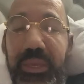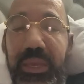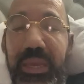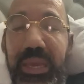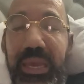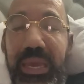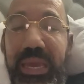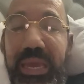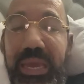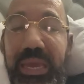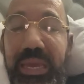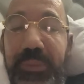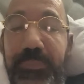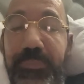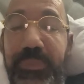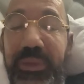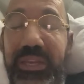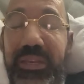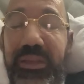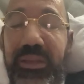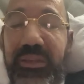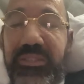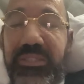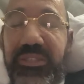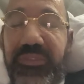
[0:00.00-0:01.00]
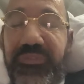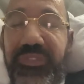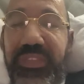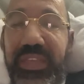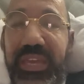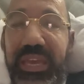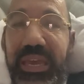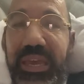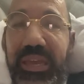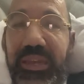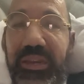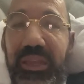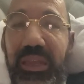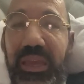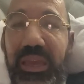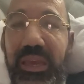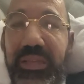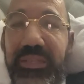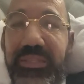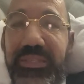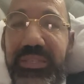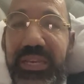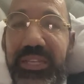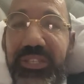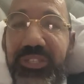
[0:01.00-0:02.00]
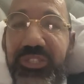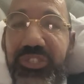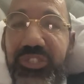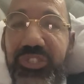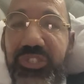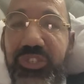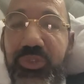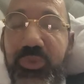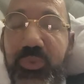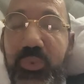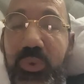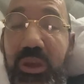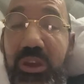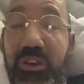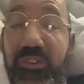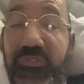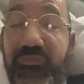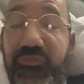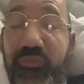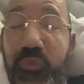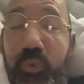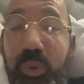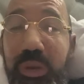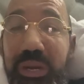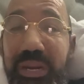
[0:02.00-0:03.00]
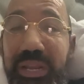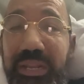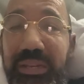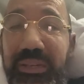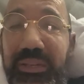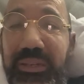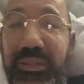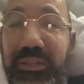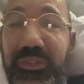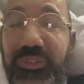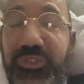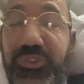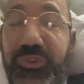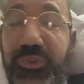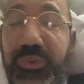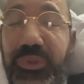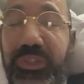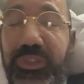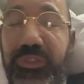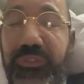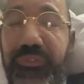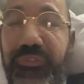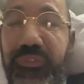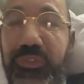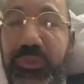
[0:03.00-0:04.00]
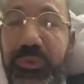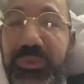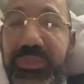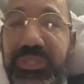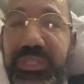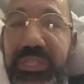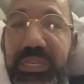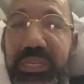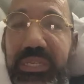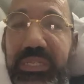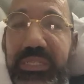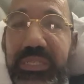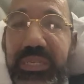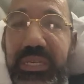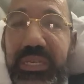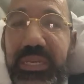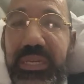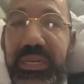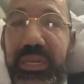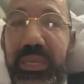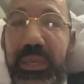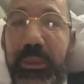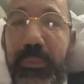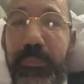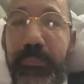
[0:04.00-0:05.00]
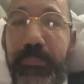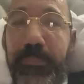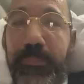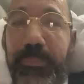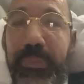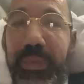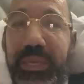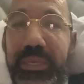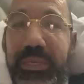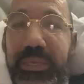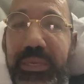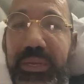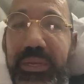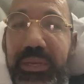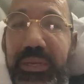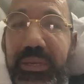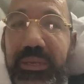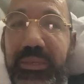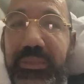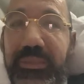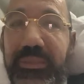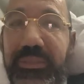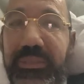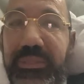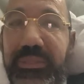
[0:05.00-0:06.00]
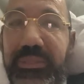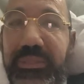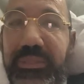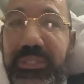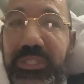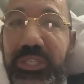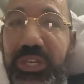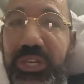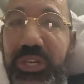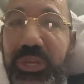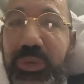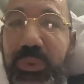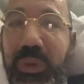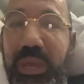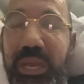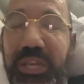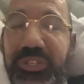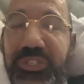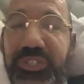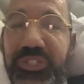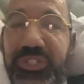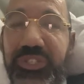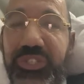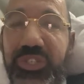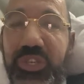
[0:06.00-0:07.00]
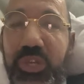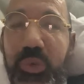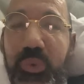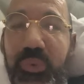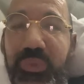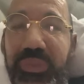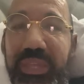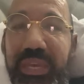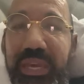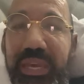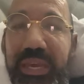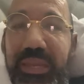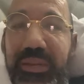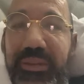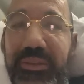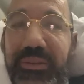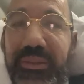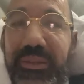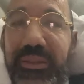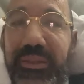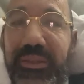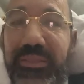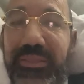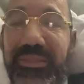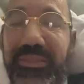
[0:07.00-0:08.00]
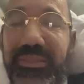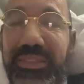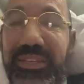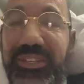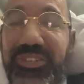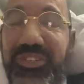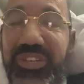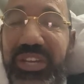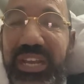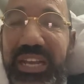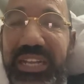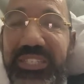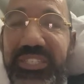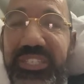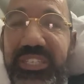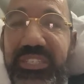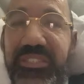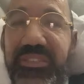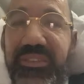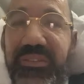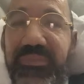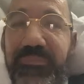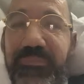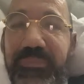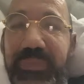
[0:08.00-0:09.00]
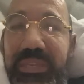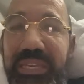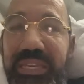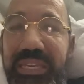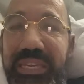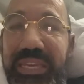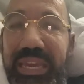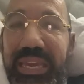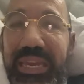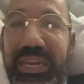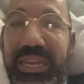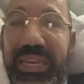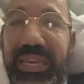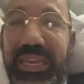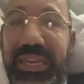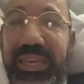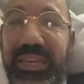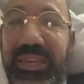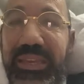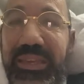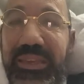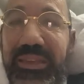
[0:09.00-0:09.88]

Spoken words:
And because of that, I tend to avoid it during the flu season because, I just know that the chances of me getting